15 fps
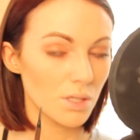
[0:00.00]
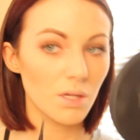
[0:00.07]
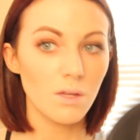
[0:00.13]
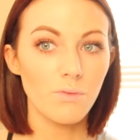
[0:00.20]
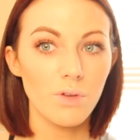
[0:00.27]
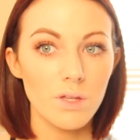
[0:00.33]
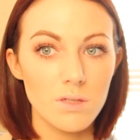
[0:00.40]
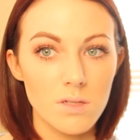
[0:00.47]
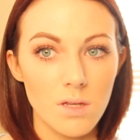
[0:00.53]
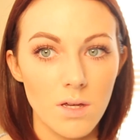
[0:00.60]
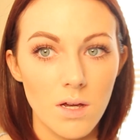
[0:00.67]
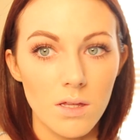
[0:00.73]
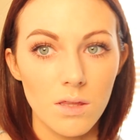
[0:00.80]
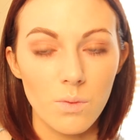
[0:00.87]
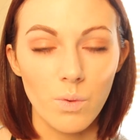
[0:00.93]
If you can see, I
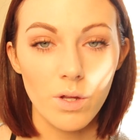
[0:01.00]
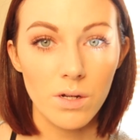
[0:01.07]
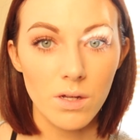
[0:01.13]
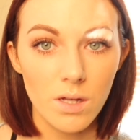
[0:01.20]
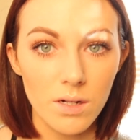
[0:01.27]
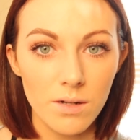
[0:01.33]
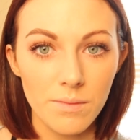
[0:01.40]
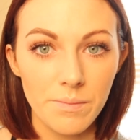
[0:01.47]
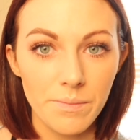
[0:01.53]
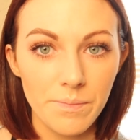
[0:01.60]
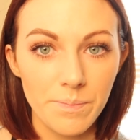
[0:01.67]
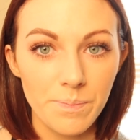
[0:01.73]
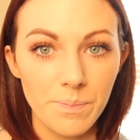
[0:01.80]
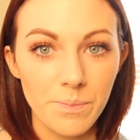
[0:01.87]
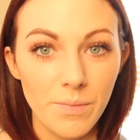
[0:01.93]
got the one done.
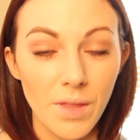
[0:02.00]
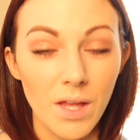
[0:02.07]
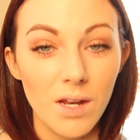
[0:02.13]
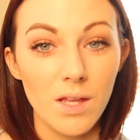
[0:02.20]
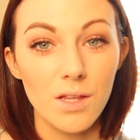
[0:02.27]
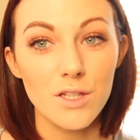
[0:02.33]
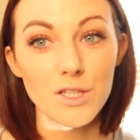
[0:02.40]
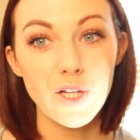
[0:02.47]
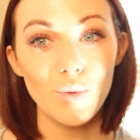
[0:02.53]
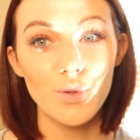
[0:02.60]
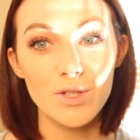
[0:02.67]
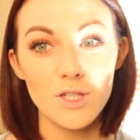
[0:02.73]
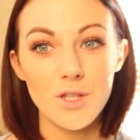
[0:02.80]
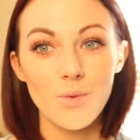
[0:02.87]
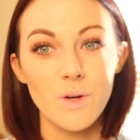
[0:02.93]
Now let's go
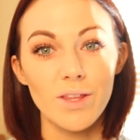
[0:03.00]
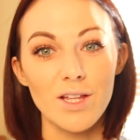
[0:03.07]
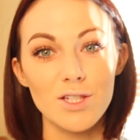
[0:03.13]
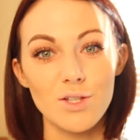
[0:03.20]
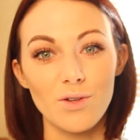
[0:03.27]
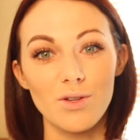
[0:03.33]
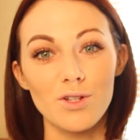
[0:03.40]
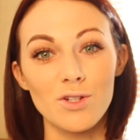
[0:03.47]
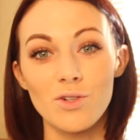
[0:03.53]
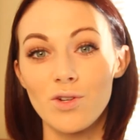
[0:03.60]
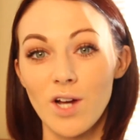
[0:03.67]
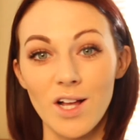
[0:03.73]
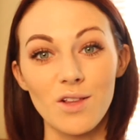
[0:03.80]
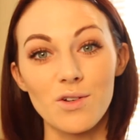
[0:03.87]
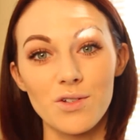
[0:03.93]
on to the one that's going to
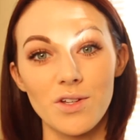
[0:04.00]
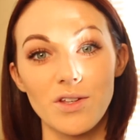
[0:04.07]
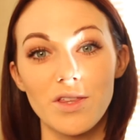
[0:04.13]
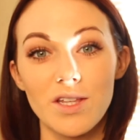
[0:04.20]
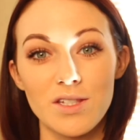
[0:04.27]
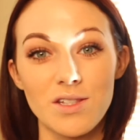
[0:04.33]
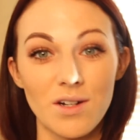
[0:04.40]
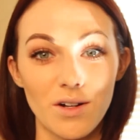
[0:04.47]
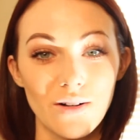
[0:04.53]
not look like this at